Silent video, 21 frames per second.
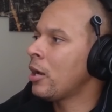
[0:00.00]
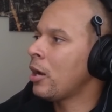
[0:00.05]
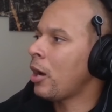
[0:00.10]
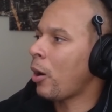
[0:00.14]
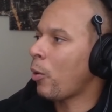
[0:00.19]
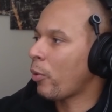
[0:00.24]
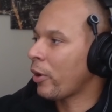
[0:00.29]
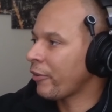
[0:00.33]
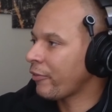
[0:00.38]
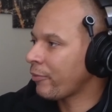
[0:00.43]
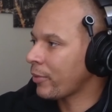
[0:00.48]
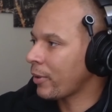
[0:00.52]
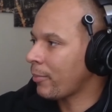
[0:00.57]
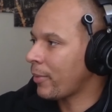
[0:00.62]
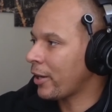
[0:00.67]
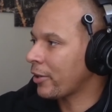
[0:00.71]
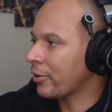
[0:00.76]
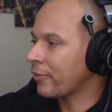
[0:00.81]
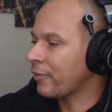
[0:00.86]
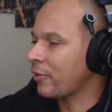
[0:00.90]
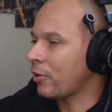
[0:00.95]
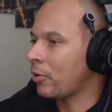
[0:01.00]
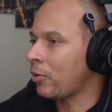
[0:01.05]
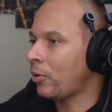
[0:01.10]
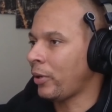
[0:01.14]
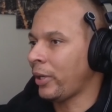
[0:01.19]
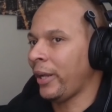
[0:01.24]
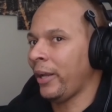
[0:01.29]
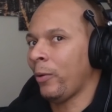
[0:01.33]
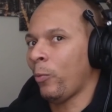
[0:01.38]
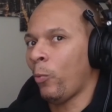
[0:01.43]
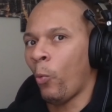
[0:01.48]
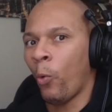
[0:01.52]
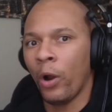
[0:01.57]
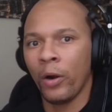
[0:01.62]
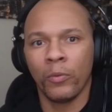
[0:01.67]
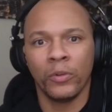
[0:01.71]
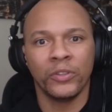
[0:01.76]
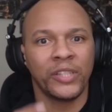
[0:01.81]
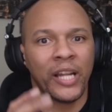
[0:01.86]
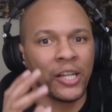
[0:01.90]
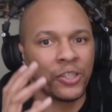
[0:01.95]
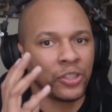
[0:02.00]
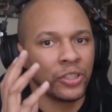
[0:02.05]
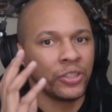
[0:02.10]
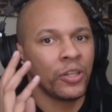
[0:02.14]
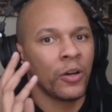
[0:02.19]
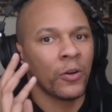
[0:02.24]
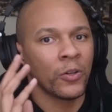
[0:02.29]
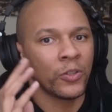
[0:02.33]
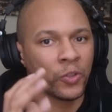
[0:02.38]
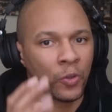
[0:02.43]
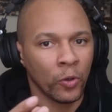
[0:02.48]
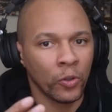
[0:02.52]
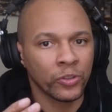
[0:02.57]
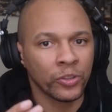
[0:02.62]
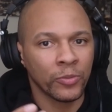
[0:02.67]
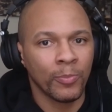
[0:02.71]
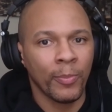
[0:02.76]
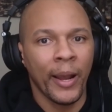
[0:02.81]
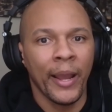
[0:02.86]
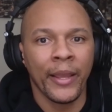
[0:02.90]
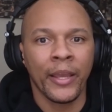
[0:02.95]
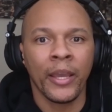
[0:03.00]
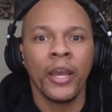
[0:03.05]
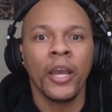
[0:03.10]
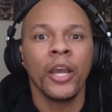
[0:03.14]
away from the microphone and one was actually talking towards the mic.